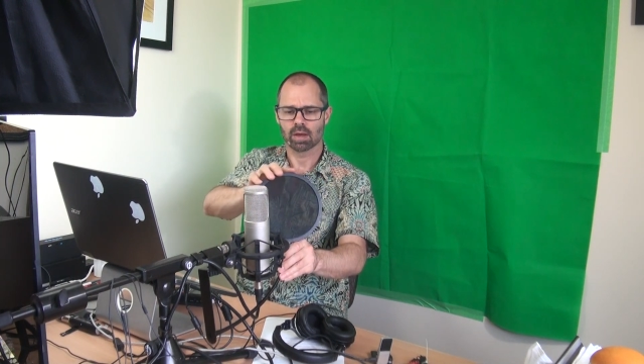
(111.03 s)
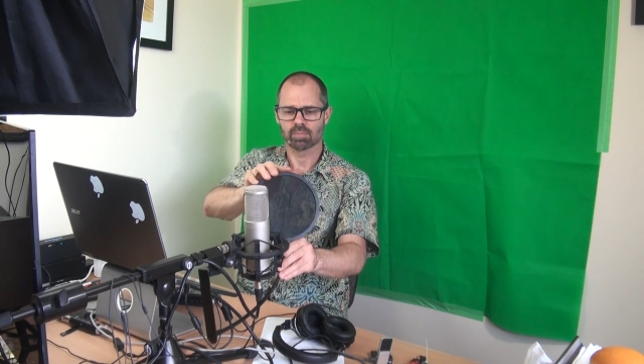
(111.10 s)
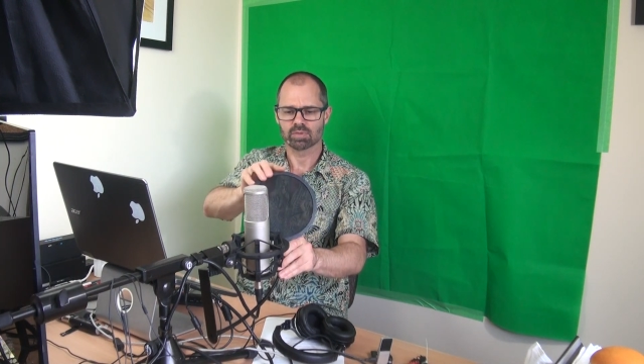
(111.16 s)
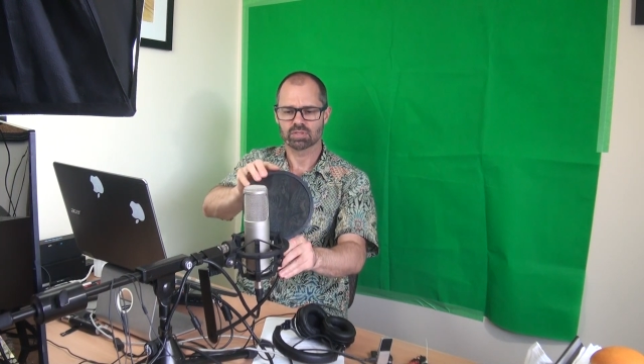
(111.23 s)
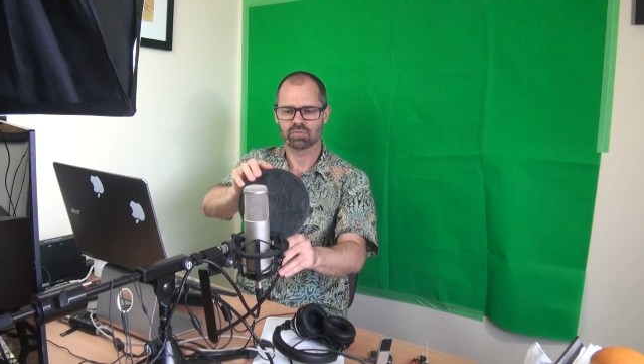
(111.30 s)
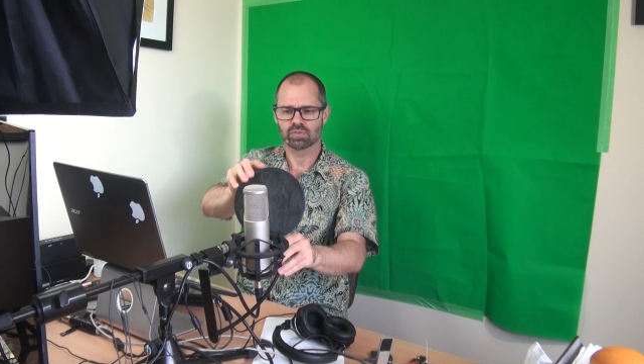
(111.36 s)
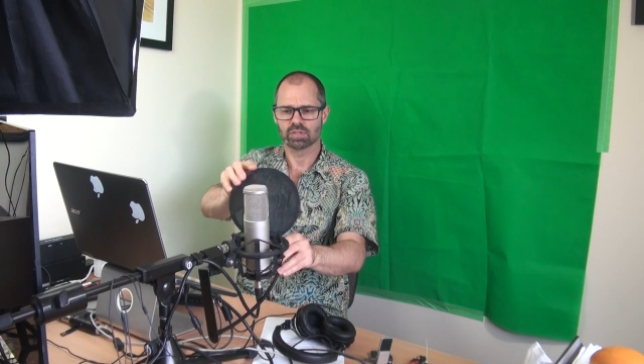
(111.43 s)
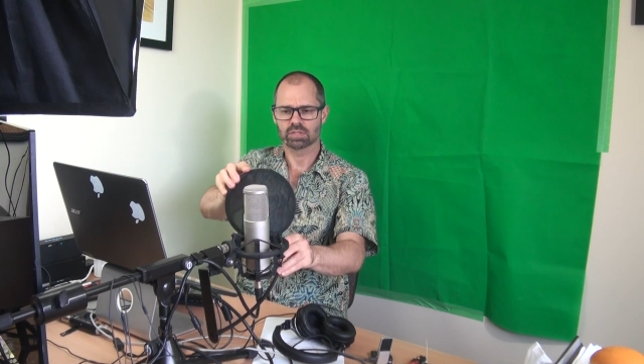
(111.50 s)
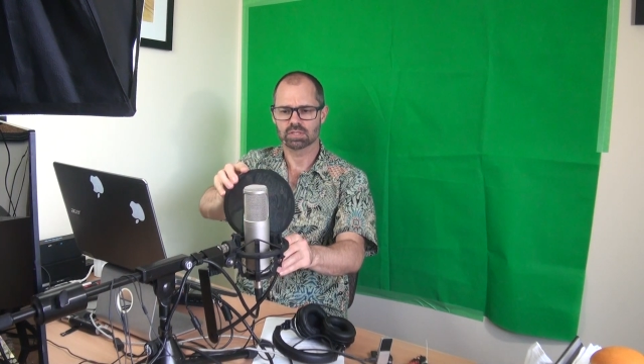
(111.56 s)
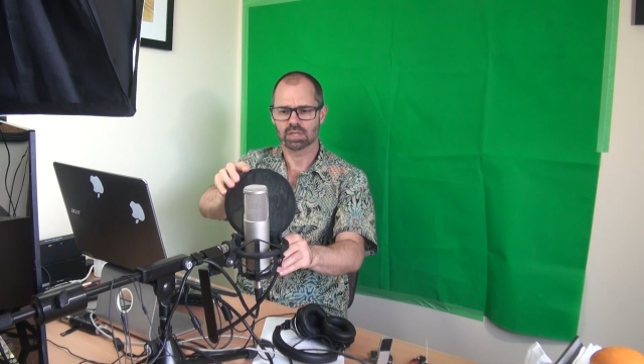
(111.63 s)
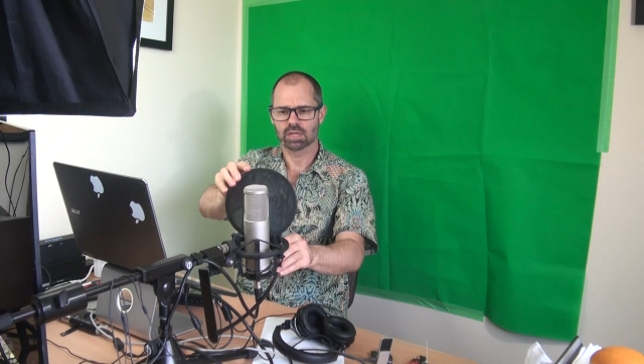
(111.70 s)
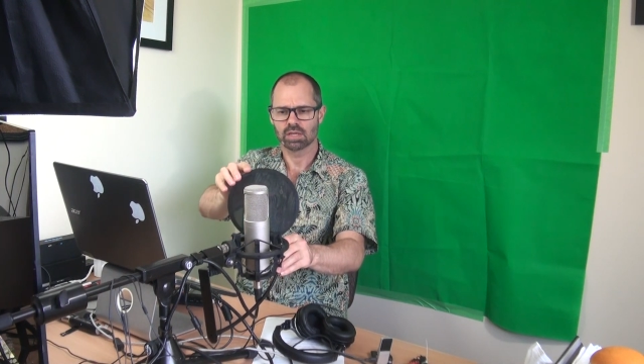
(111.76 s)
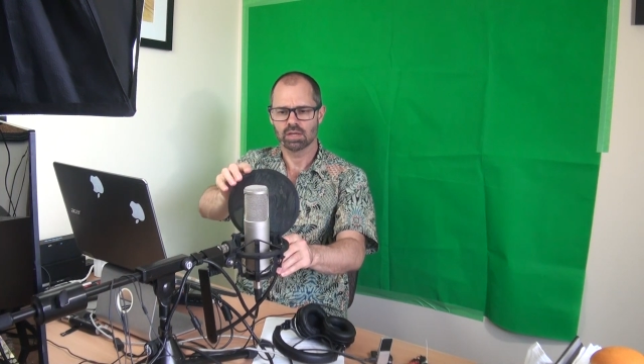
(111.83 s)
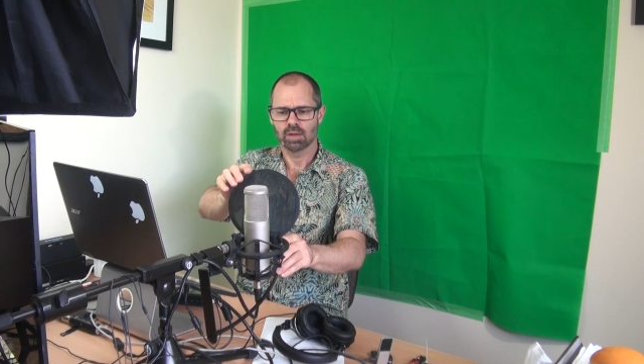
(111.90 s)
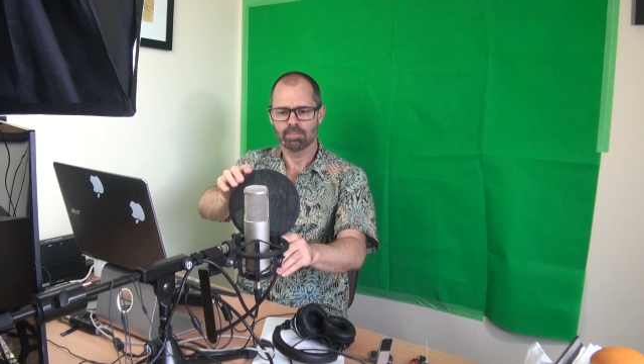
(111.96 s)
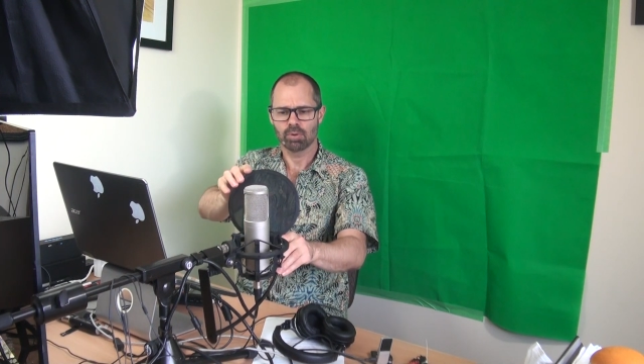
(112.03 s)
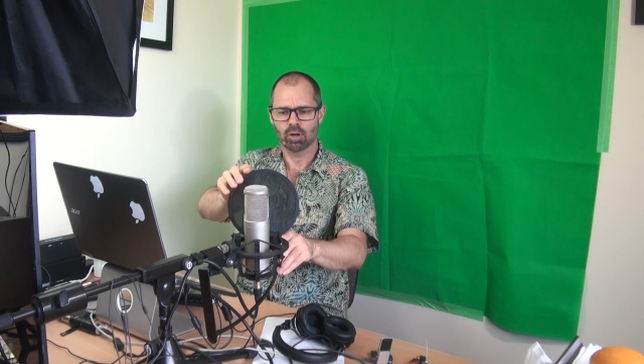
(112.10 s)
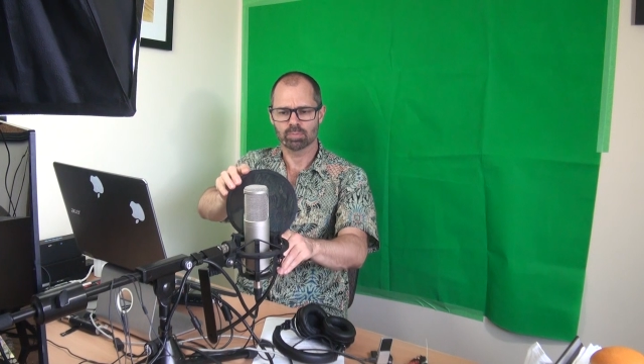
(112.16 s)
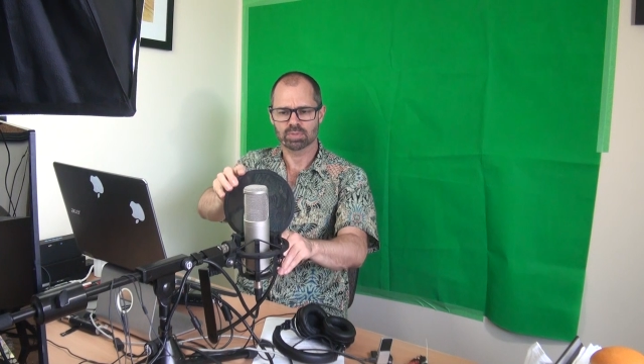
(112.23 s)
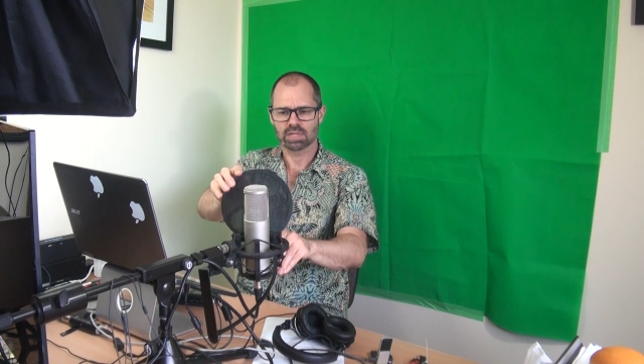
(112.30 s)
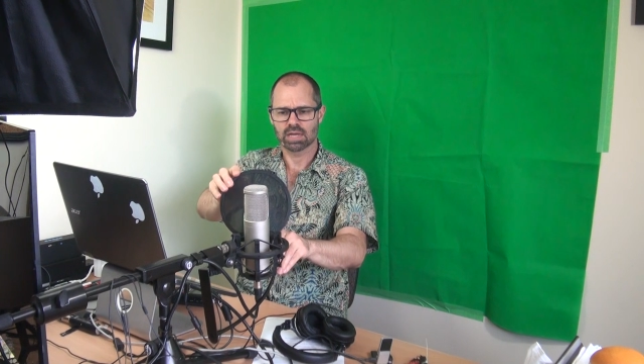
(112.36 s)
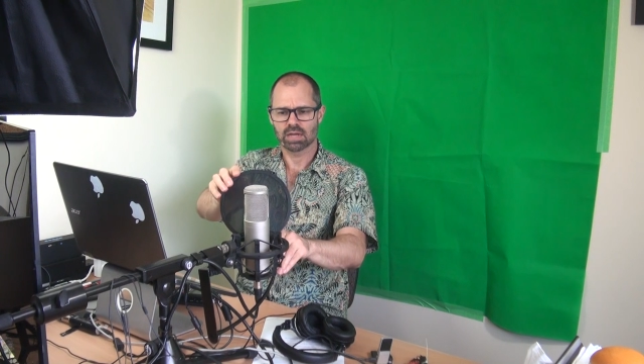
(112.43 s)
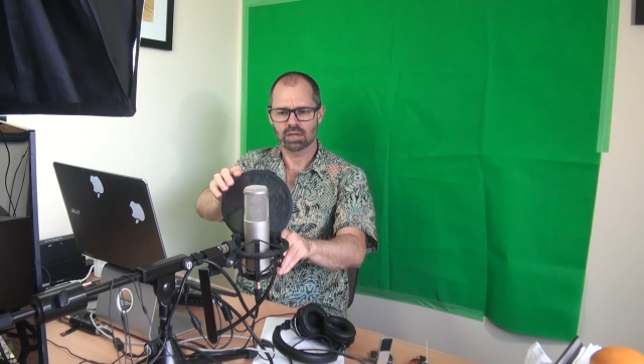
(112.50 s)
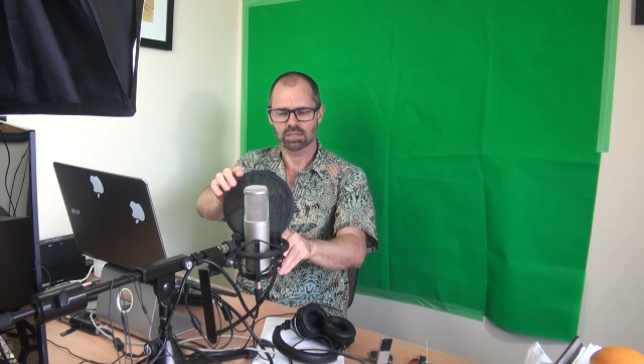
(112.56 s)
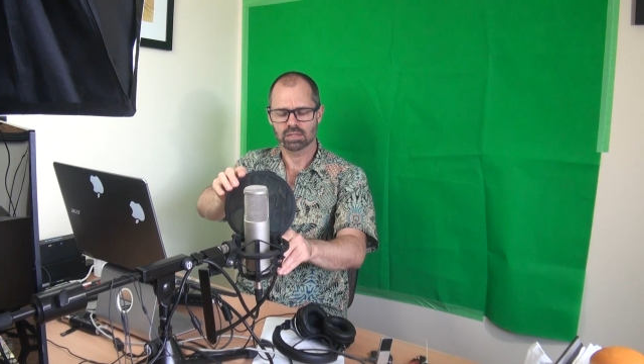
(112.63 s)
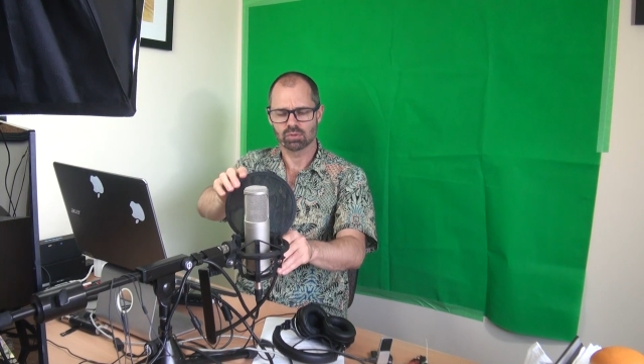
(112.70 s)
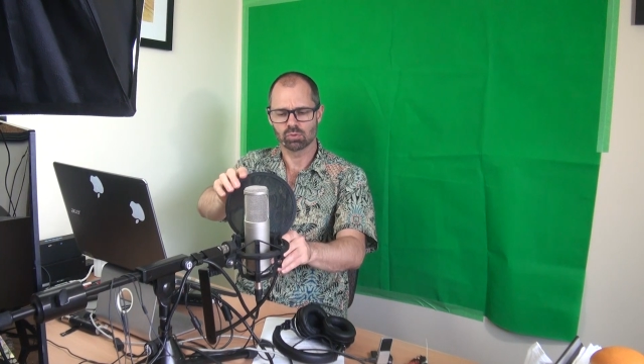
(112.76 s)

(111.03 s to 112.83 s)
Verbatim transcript: this filter pops out,